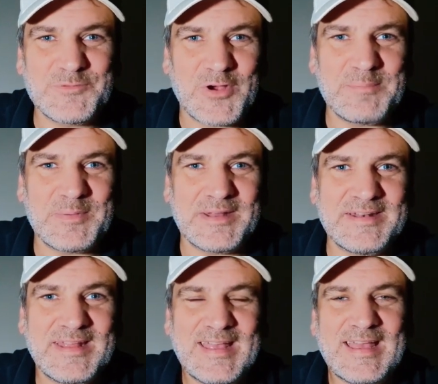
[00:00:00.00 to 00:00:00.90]
button
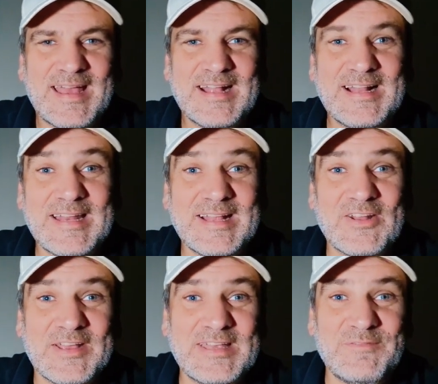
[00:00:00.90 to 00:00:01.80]
and click
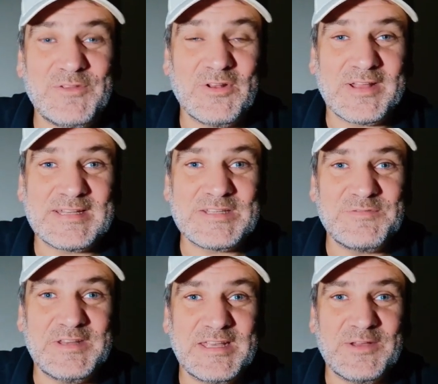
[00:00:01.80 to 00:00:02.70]
like if you like this
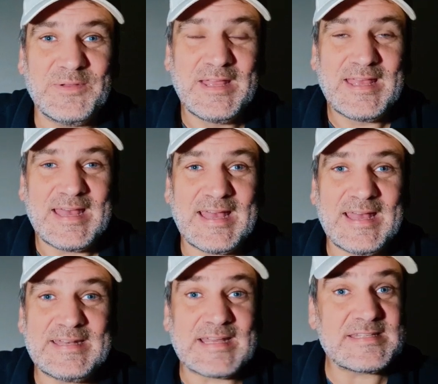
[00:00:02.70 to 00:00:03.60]
video. And
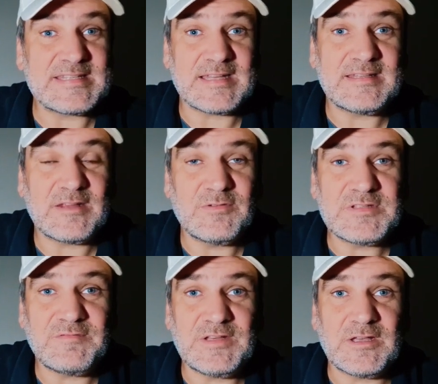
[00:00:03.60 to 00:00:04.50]
as I said, there is a
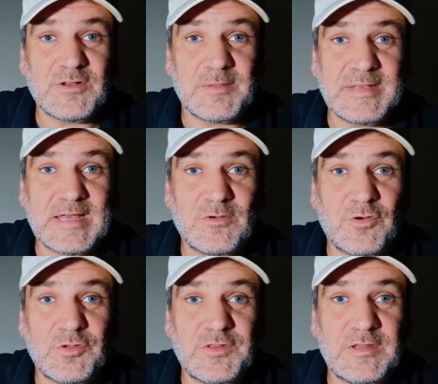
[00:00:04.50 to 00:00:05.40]
video coming out
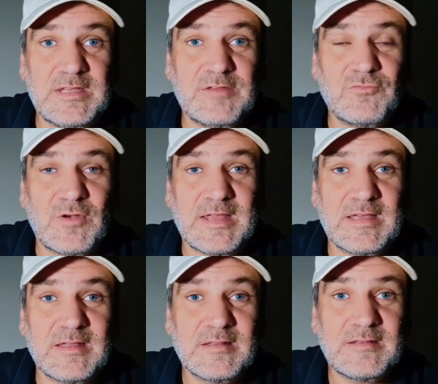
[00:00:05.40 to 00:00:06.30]
on the
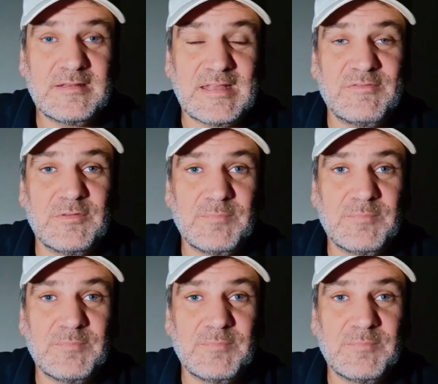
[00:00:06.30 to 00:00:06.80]
Ramsdale